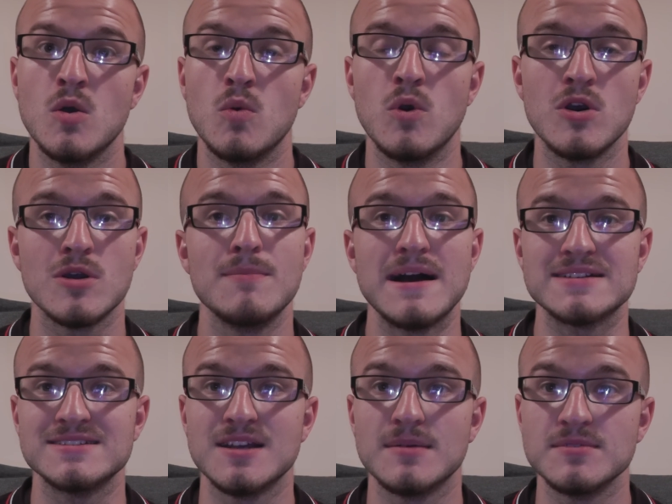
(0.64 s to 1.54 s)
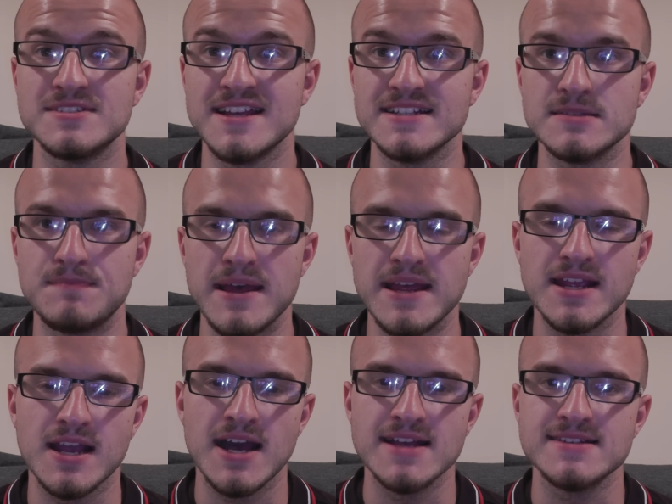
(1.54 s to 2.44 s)
Welcome back to Double Take
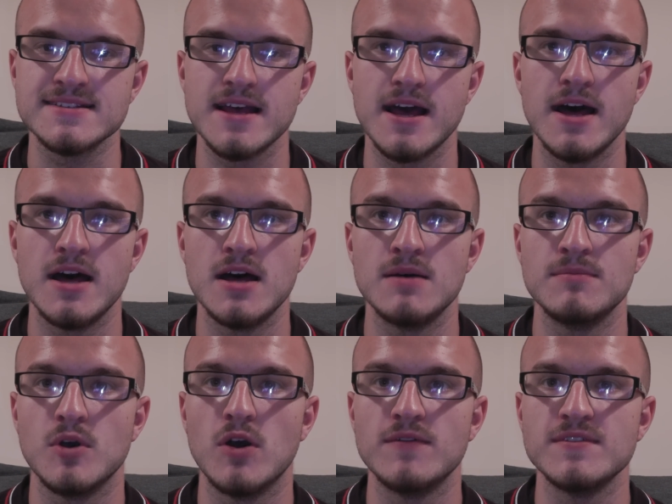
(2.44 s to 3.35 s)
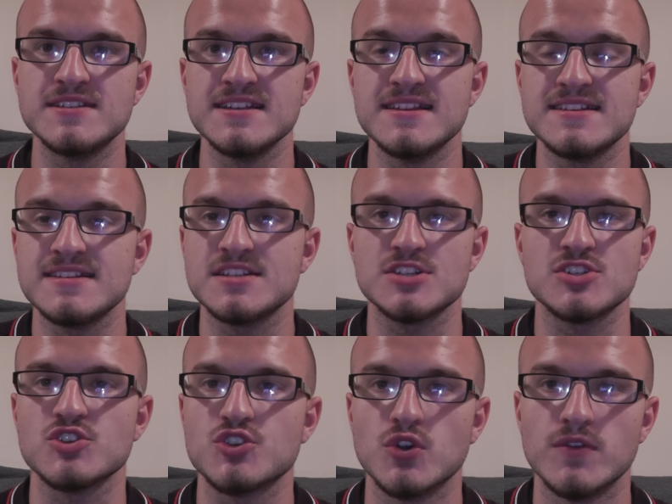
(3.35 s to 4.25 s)
Debate, guys. Obviously, this is
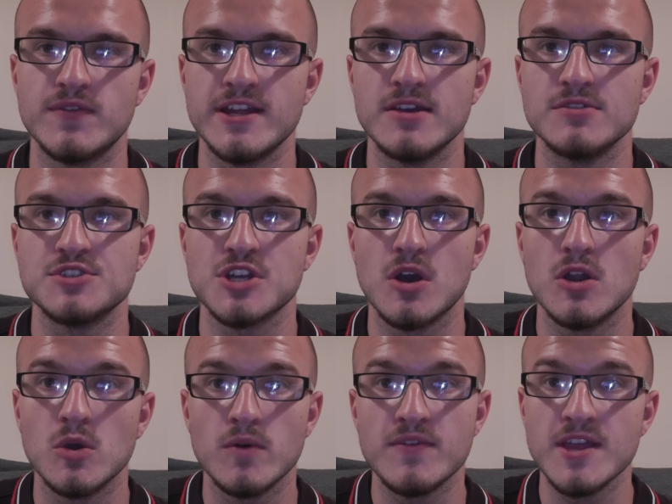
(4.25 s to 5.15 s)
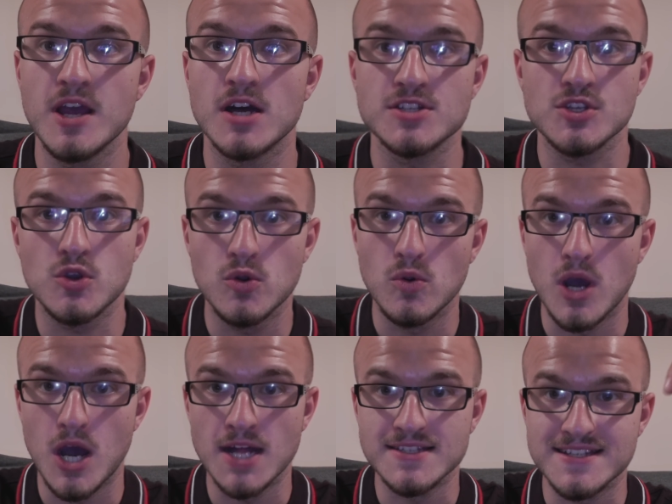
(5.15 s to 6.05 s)
just a short video to go along with the
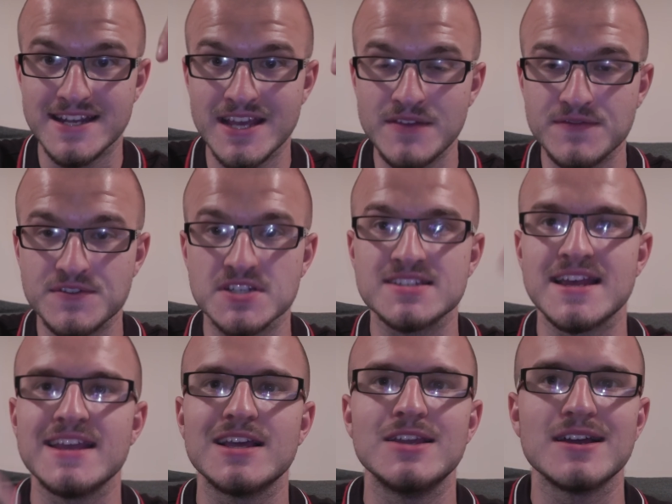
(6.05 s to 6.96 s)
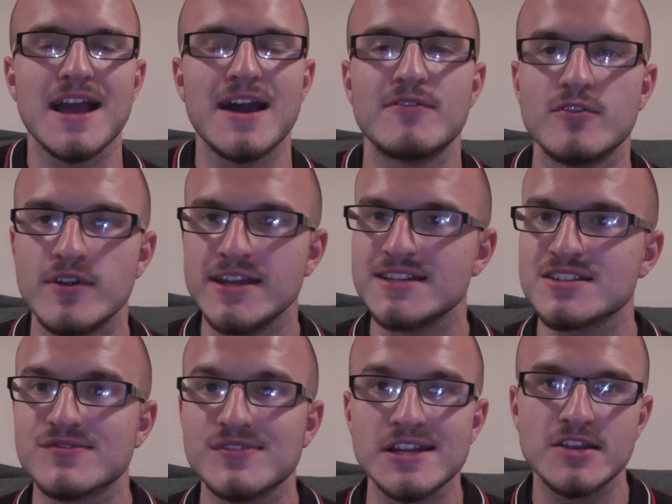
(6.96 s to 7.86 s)
article underneath. Just take a look, have a read.
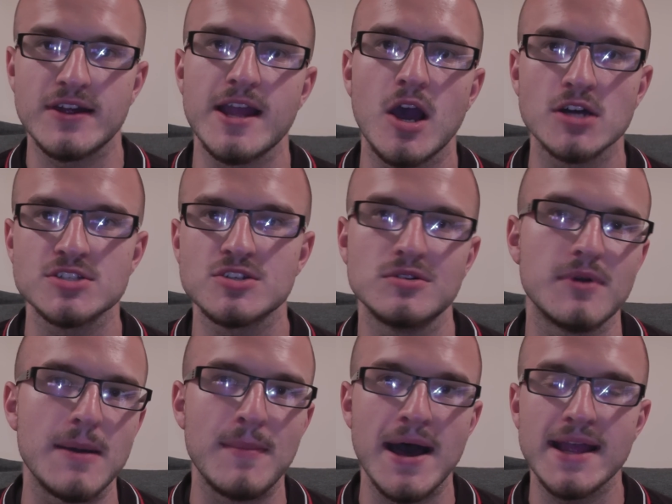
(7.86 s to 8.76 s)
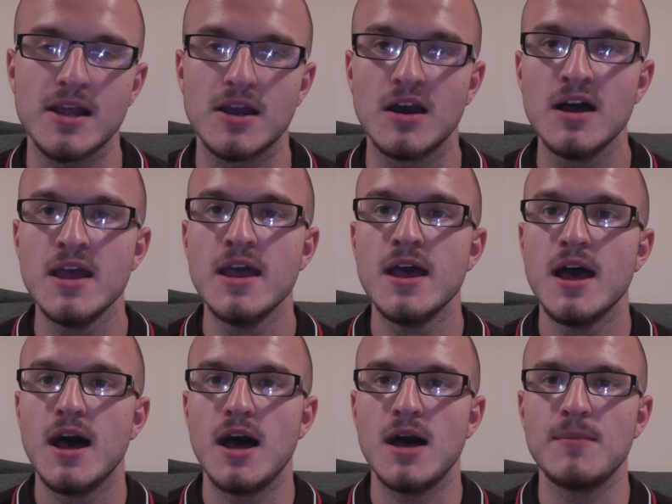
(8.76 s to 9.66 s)
It's a really great article by Micah.
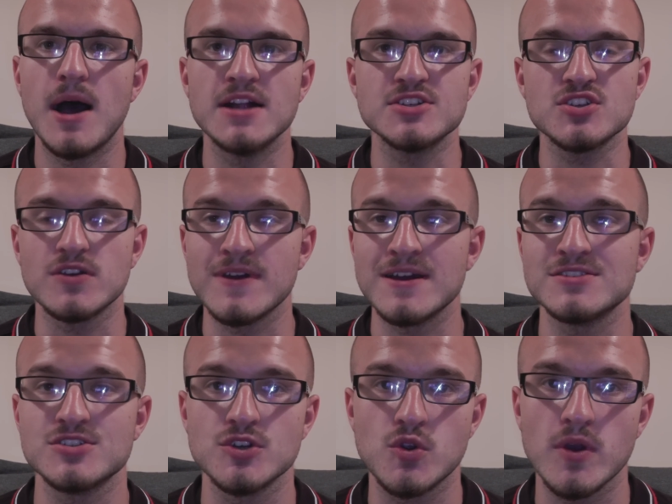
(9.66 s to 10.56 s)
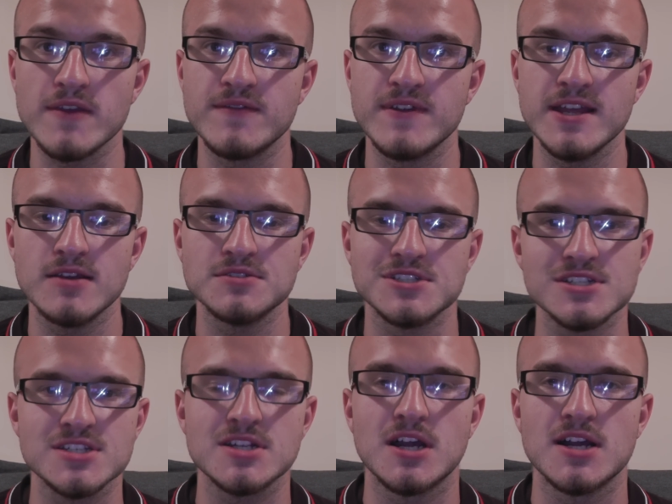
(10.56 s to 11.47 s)
But I just got around to do a quick video to
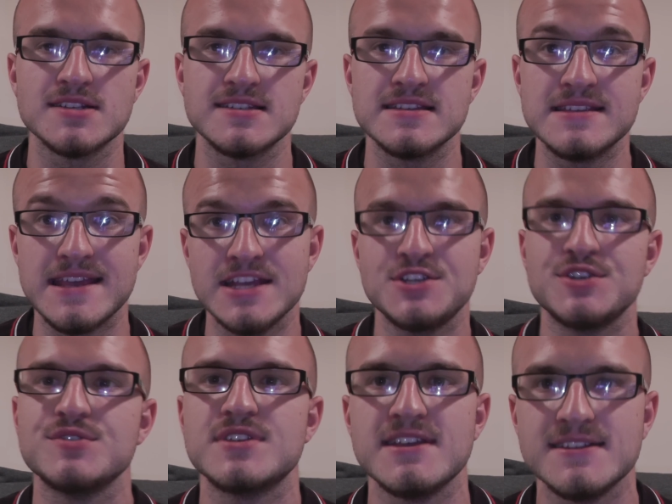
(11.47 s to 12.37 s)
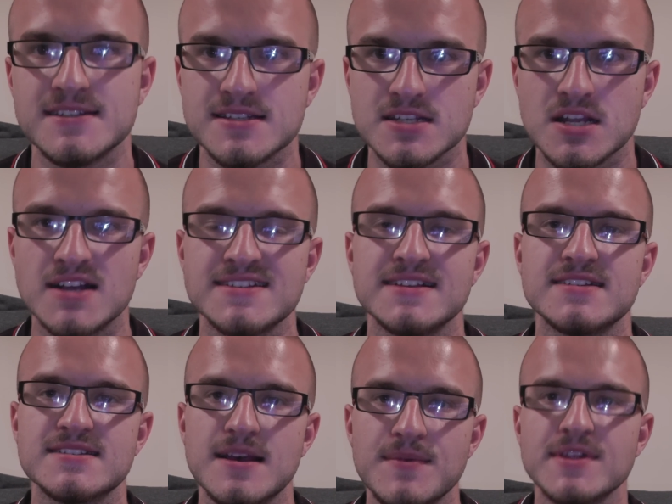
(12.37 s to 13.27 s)
discuss the issues that he's discussing
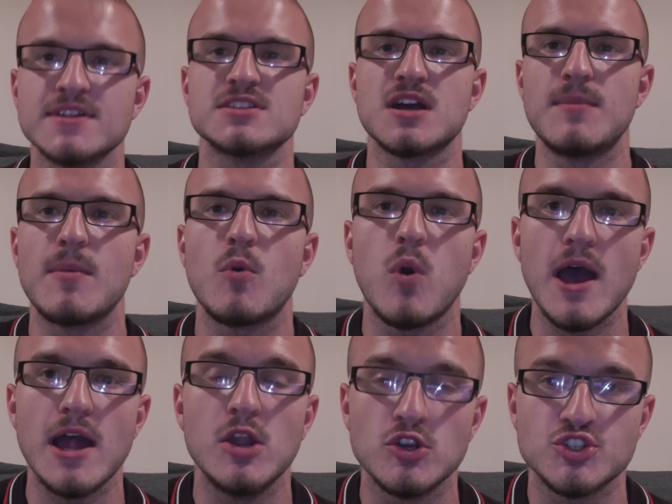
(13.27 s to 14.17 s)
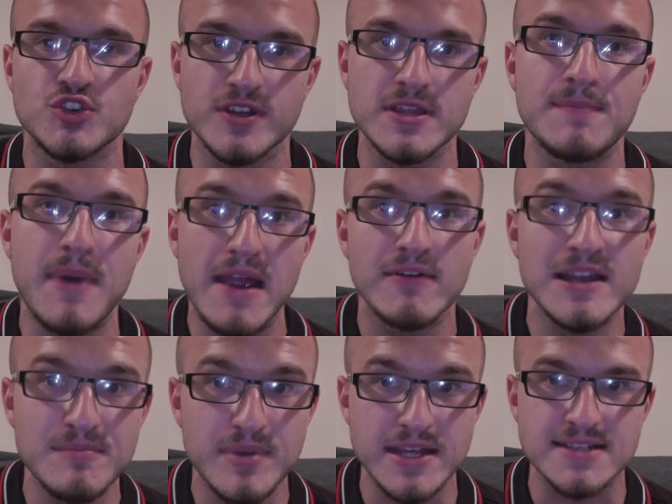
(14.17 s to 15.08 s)
and something that's come up quite a lot during the
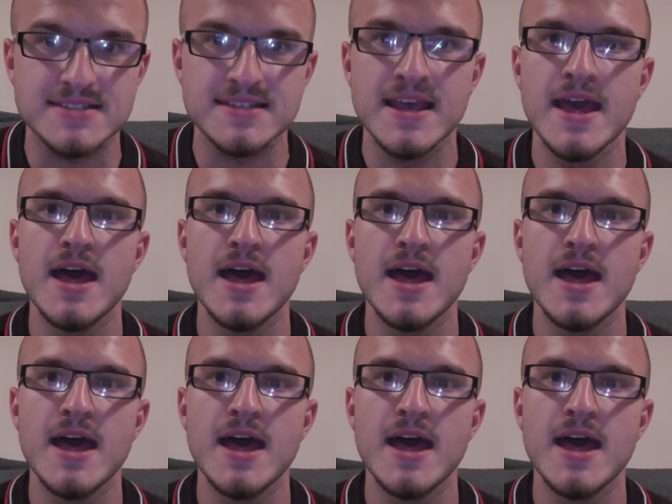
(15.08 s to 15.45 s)
Paralympics.